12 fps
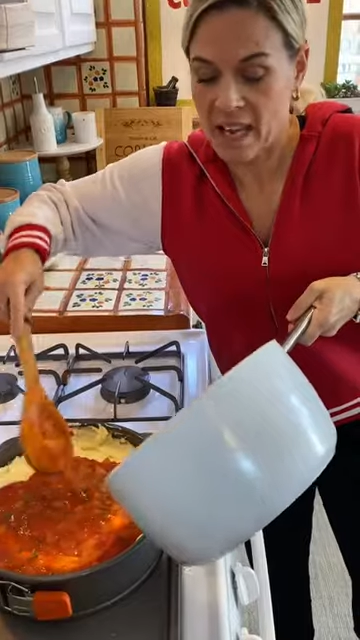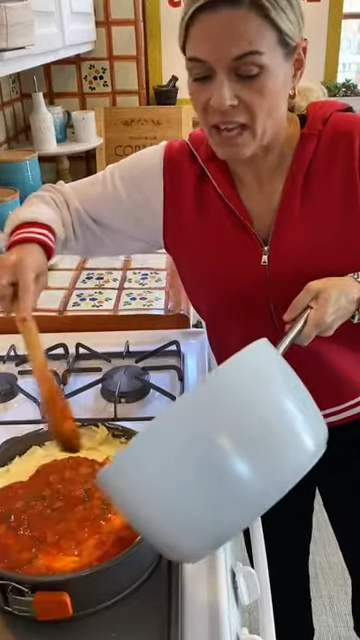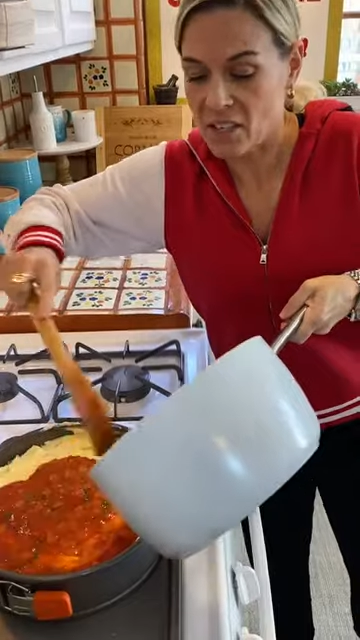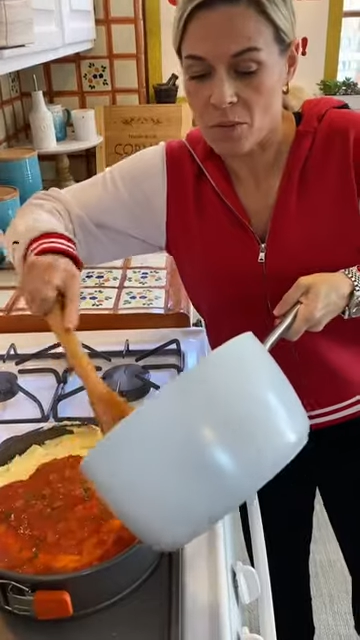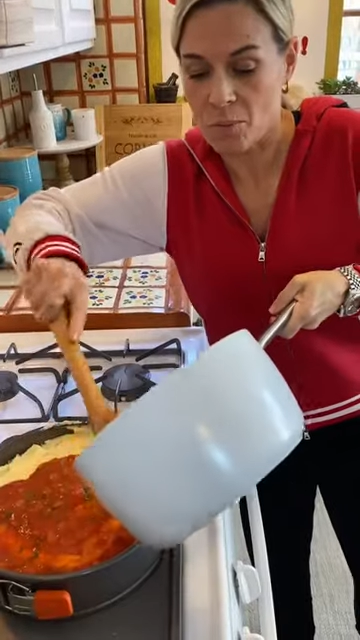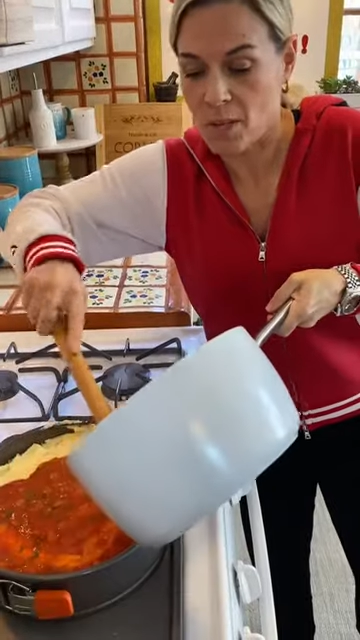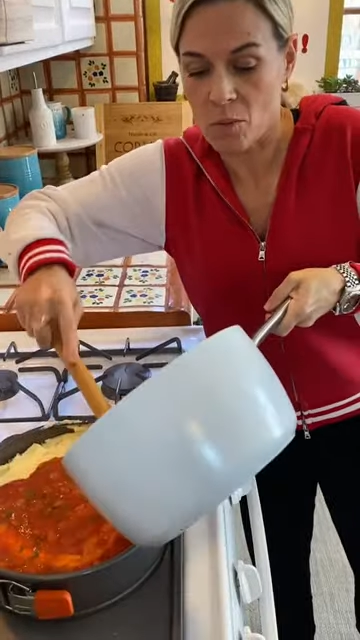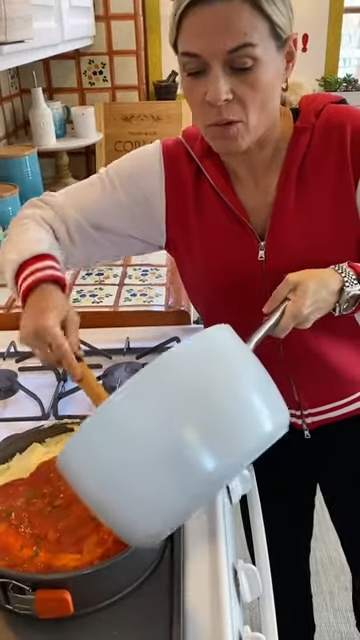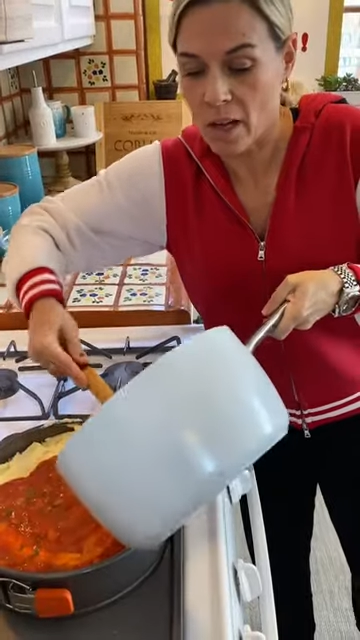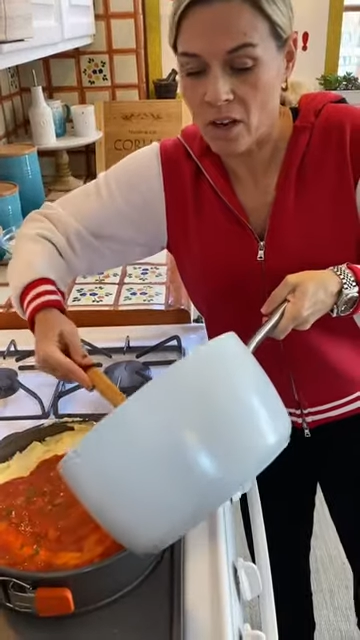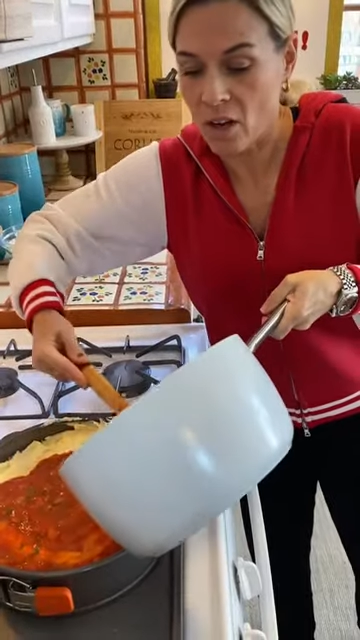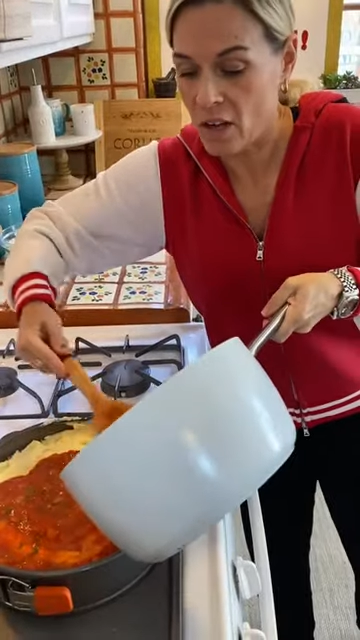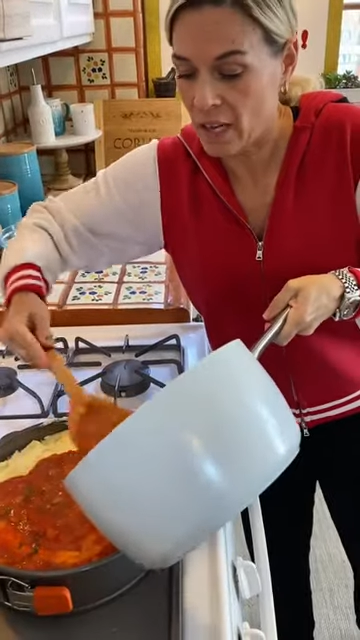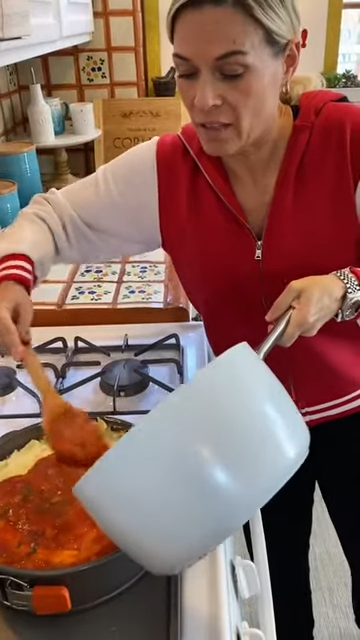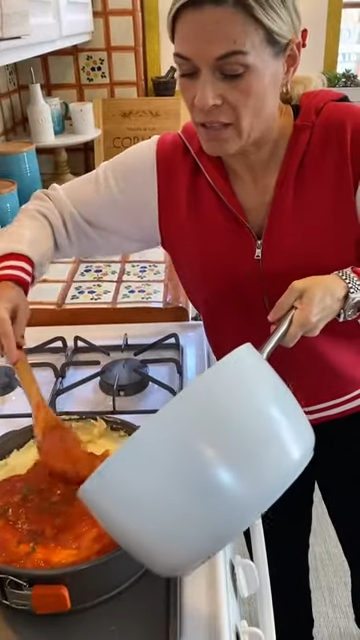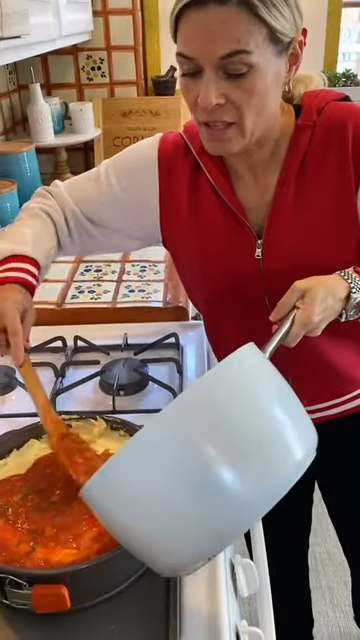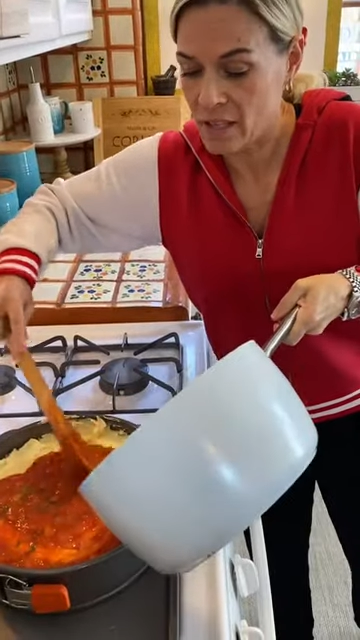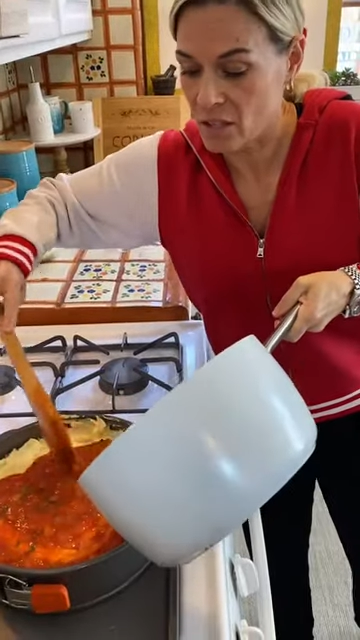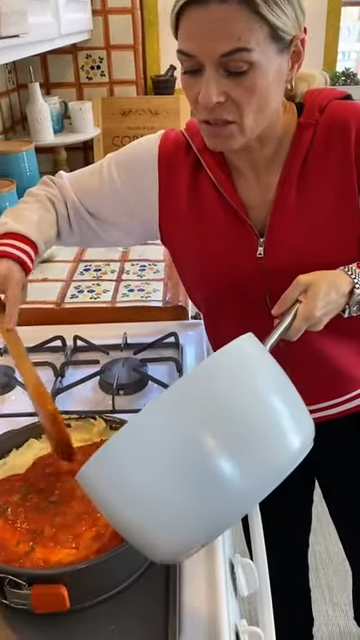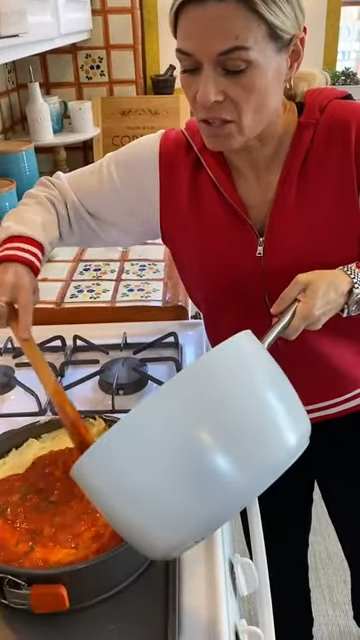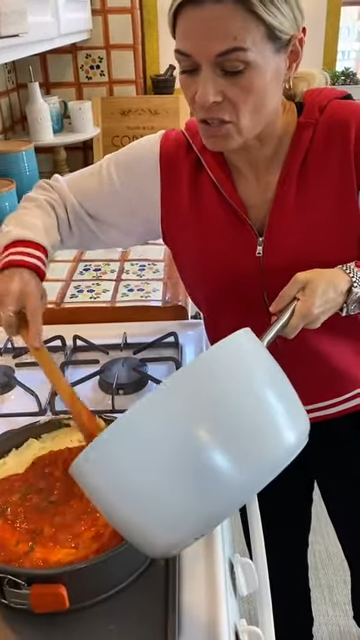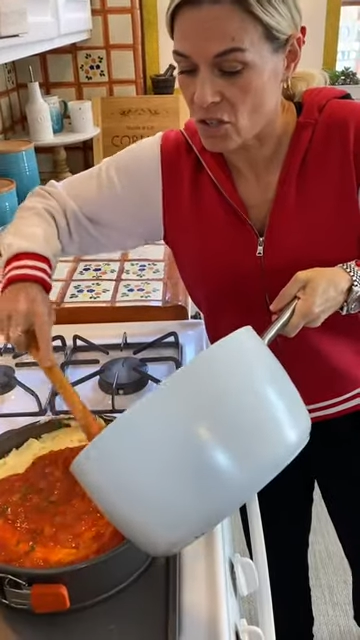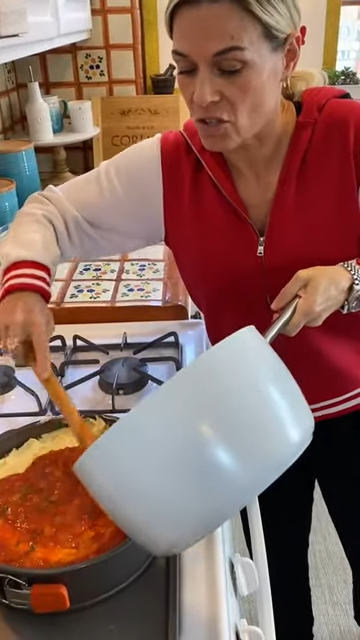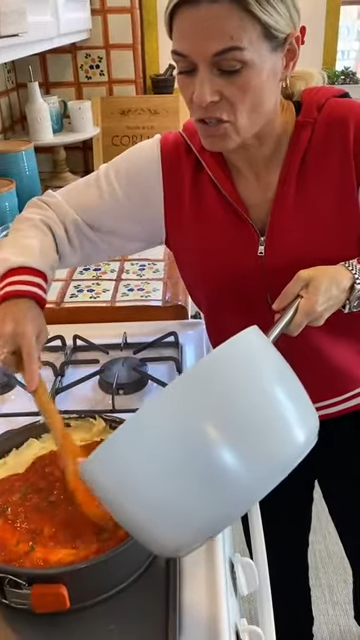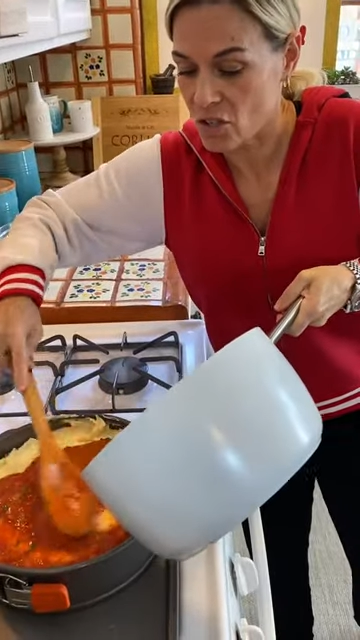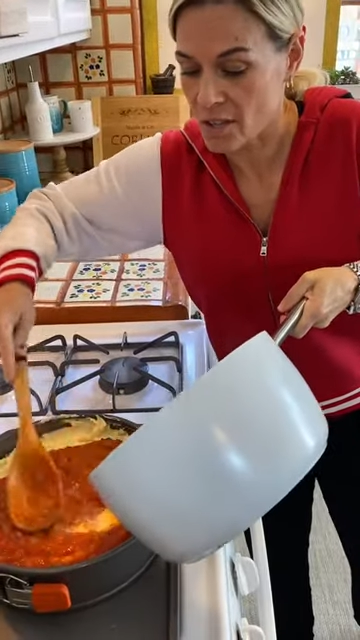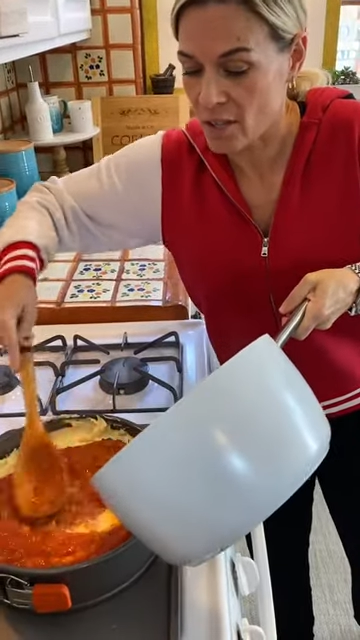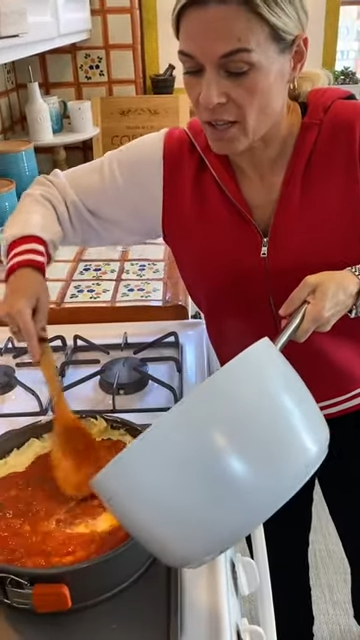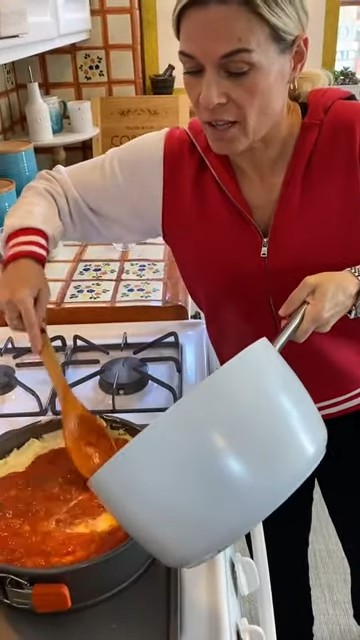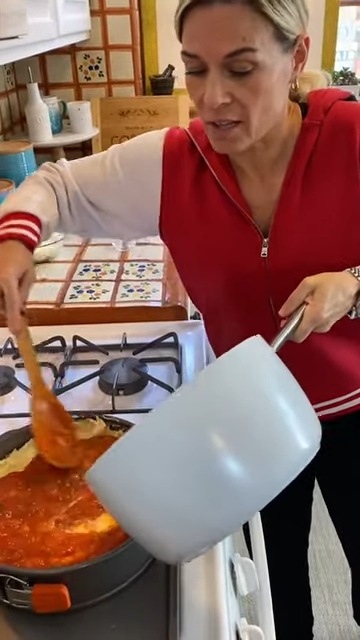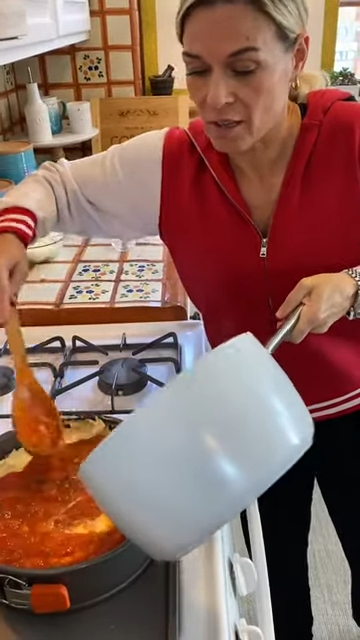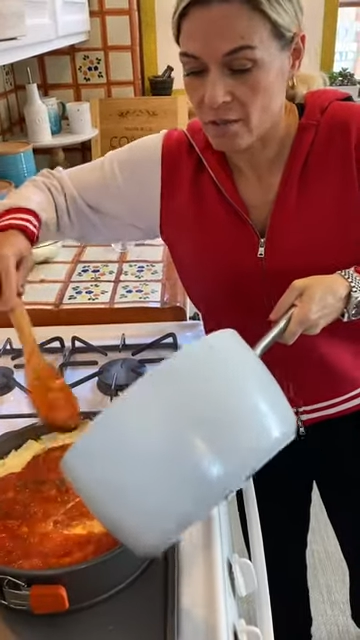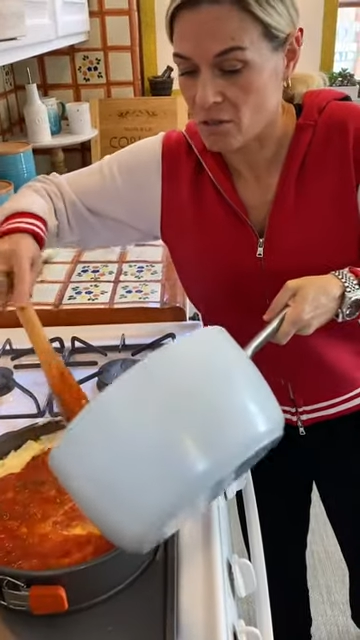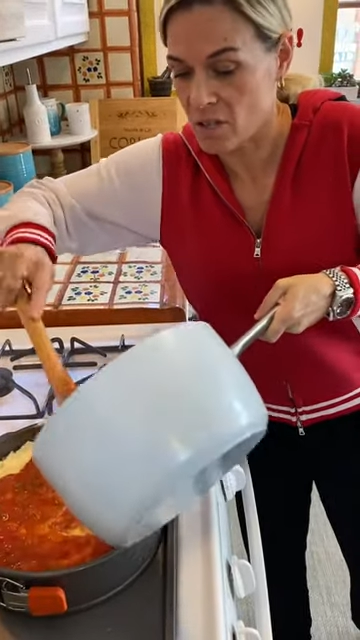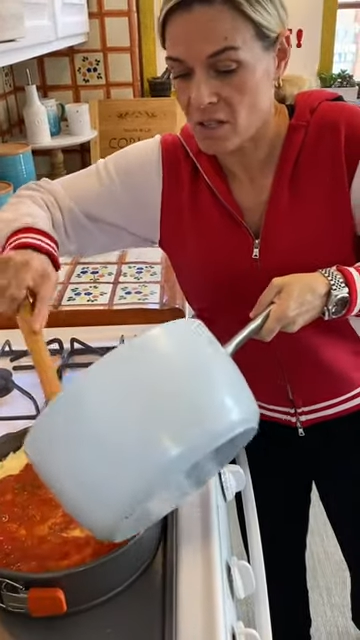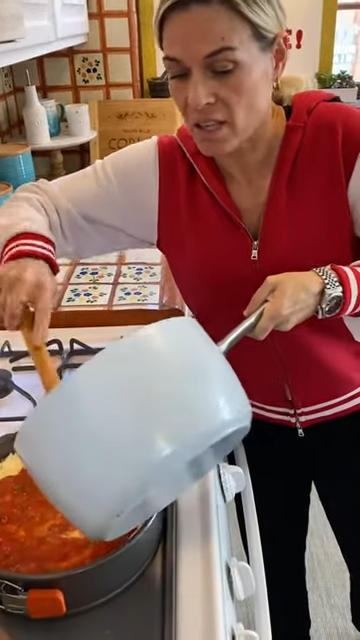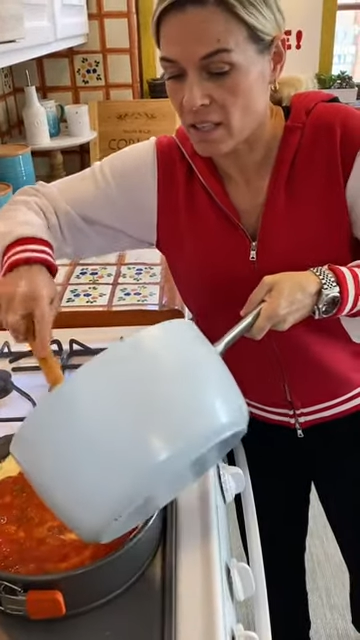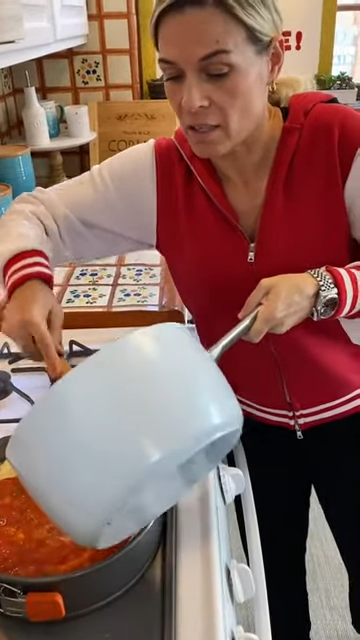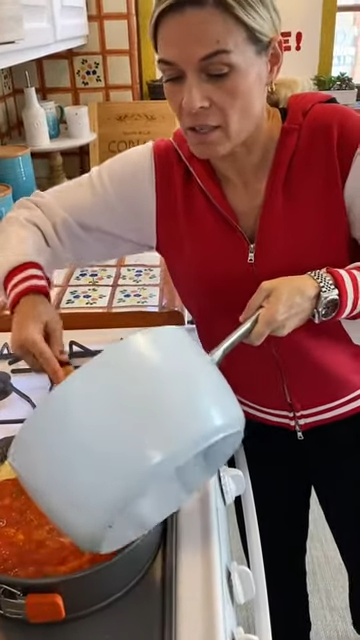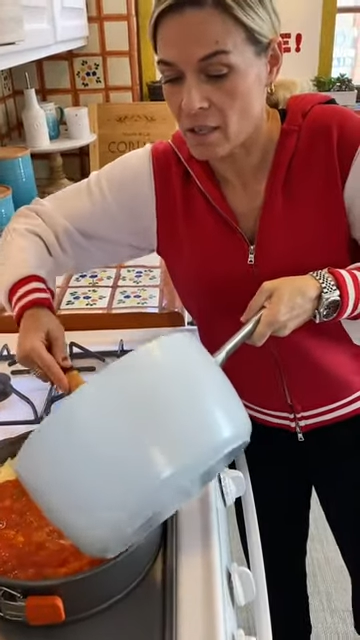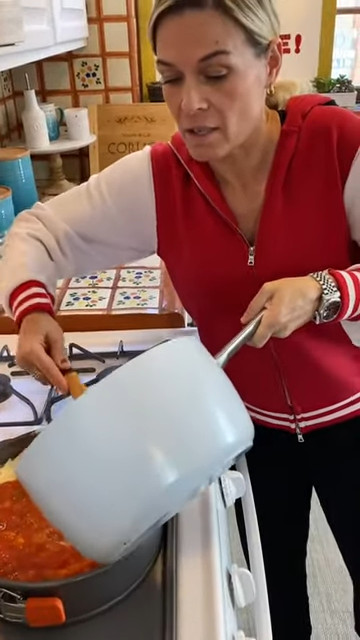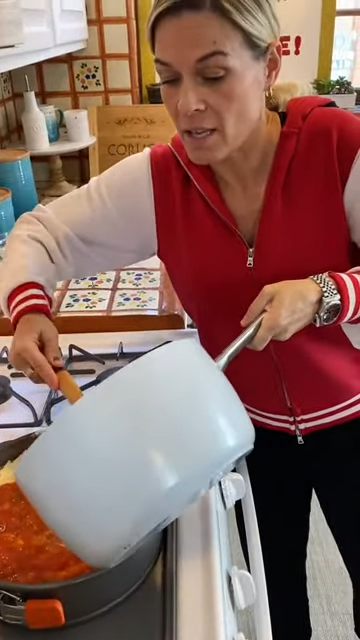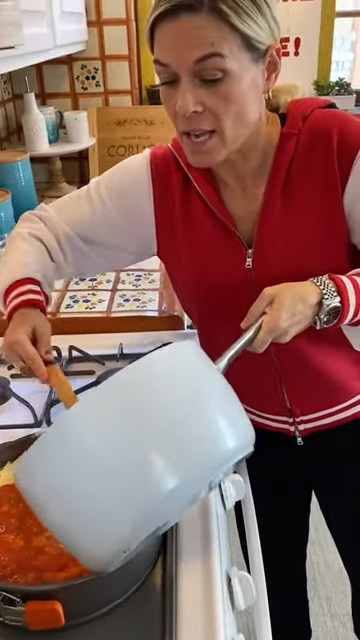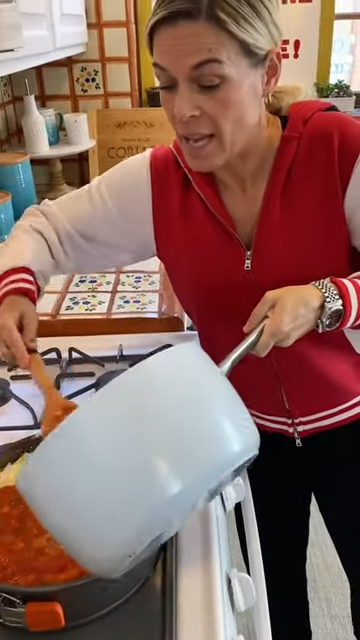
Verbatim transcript: I just put it right on. I think it's delicious just like just like it is.